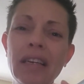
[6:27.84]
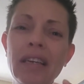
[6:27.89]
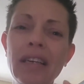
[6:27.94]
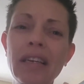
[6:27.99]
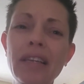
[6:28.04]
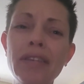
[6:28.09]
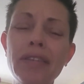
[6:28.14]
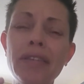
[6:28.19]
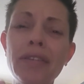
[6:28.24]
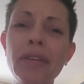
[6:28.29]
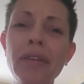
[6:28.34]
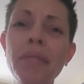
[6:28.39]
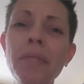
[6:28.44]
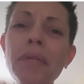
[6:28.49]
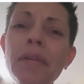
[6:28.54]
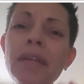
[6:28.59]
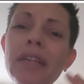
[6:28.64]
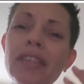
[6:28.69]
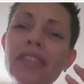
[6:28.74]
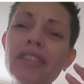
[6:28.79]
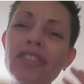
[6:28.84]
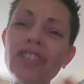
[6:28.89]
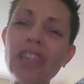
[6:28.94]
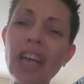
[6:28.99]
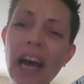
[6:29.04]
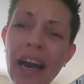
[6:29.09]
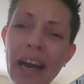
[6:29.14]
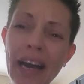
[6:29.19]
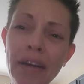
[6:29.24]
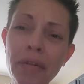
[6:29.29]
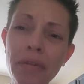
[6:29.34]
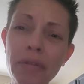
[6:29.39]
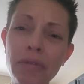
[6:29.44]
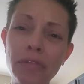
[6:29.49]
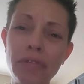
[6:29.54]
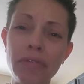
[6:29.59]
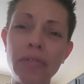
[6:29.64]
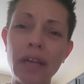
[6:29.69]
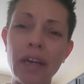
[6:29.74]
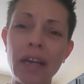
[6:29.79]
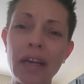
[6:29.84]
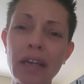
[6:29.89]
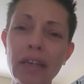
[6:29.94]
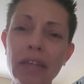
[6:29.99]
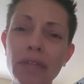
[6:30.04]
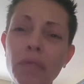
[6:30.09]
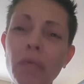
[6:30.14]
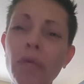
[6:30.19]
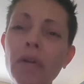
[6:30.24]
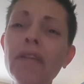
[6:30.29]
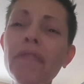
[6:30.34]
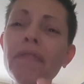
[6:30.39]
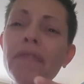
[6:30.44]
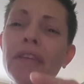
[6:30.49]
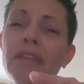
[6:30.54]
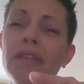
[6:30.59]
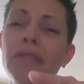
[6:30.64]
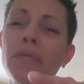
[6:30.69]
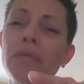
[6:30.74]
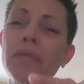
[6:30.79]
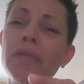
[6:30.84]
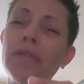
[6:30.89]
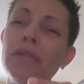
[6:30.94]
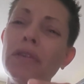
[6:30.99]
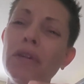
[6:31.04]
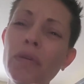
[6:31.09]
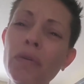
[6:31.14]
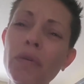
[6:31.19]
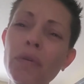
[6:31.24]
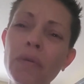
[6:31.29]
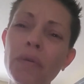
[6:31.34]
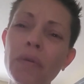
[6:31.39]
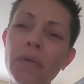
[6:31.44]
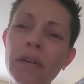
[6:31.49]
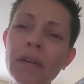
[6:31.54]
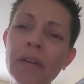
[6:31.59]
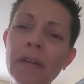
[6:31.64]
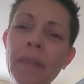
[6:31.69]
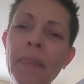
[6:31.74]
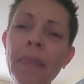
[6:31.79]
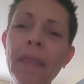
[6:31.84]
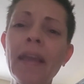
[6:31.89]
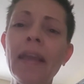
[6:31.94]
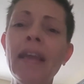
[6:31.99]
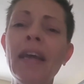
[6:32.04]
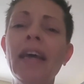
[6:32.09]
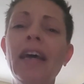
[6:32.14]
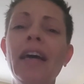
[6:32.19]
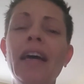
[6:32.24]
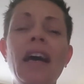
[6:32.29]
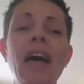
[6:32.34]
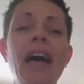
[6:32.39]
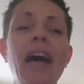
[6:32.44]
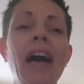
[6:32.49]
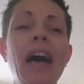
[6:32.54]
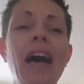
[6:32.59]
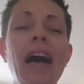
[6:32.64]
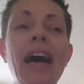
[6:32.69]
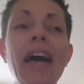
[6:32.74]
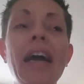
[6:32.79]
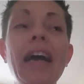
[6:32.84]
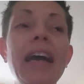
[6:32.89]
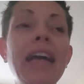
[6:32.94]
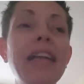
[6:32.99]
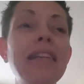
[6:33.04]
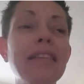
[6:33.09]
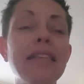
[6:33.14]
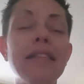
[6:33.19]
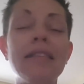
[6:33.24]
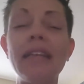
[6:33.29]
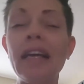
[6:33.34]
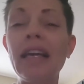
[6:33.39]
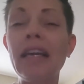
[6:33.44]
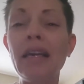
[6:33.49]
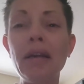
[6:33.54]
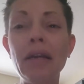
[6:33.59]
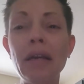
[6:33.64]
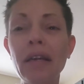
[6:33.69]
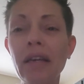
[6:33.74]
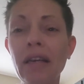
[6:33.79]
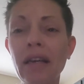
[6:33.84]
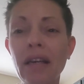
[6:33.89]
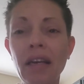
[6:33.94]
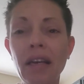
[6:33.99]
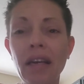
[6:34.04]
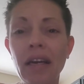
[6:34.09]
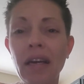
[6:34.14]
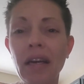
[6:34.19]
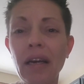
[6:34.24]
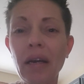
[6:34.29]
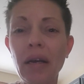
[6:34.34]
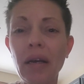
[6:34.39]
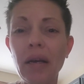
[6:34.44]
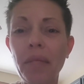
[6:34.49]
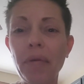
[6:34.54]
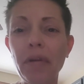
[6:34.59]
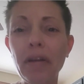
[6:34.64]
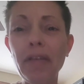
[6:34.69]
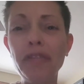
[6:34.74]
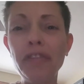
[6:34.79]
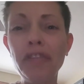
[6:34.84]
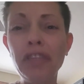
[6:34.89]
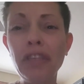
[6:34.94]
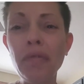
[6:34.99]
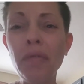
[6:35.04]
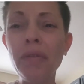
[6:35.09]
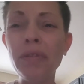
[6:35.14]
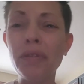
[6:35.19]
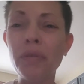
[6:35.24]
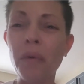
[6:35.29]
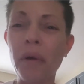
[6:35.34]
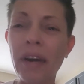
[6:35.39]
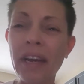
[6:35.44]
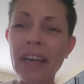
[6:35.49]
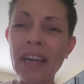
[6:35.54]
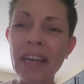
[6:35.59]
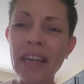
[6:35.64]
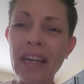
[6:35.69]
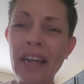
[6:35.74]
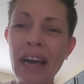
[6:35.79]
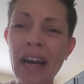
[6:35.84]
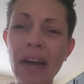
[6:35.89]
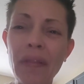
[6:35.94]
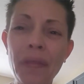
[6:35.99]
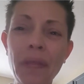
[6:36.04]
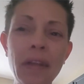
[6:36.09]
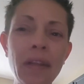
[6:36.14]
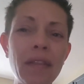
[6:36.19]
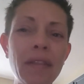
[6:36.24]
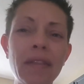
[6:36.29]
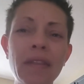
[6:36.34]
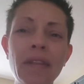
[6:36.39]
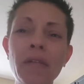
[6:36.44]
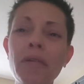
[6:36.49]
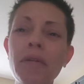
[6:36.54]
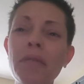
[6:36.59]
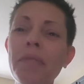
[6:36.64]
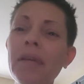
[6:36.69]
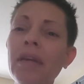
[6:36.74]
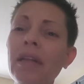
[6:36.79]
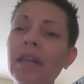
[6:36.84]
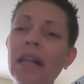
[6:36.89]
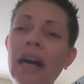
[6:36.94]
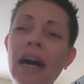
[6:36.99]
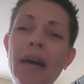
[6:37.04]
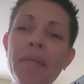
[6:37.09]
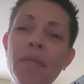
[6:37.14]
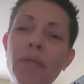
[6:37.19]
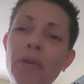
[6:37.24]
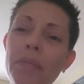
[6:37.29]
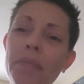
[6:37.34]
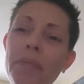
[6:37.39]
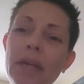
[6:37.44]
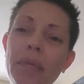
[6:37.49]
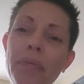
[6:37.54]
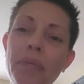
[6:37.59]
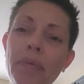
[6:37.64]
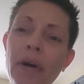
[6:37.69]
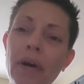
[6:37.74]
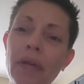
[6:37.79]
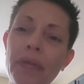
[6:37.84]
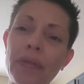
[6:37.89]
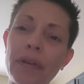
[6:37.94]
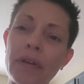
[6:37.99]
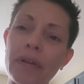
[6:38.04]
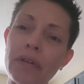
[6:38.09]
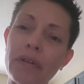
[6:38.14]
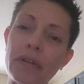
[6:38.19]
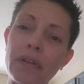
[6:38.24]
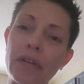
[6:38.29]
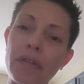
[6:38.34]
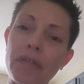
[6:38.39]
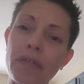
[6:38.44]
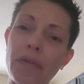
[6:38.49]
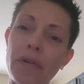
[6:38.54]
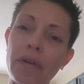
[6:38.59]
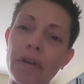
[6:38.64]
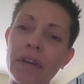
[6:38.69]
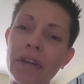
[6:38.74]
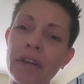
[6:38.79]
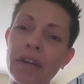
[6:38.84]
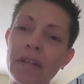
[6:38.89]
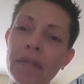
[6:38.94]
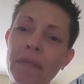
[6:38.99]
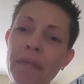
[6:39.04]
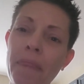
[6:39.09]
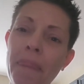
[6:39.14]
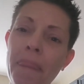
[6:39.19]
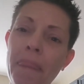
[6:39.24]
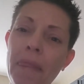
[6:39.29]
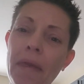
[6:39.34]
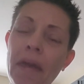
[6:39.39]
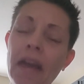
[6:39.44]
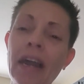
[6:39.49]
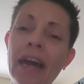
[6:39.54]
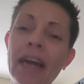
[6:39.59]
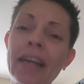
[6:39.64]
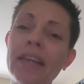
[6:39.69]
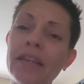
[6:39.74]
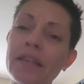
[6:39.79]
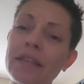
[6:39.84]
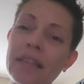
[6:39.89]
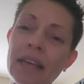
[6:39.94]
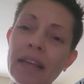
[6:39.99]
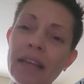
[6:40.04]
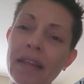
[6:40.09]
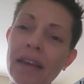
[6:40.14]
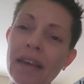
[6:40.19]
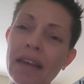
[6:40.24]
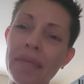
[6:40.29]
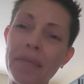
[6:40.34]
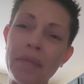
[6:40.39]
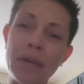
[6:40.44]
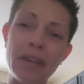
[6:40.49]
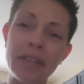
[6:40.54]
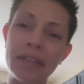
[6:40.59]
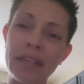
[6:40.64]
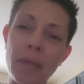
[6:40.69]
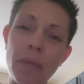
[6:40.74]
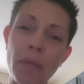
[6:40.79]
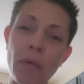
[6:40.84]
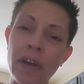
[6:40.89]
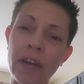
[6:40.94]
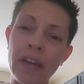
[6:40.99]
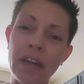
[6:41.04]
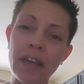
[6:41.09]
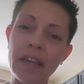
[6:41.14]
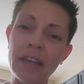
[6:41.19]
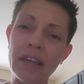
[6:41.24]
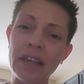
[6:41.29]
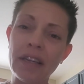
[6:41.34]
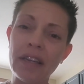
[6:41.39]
is somebody's child, you guys. What if this was you? I hate to say it, but if she was white, I think there would be a lot more people out there looking for her. And I can say that because I'm white.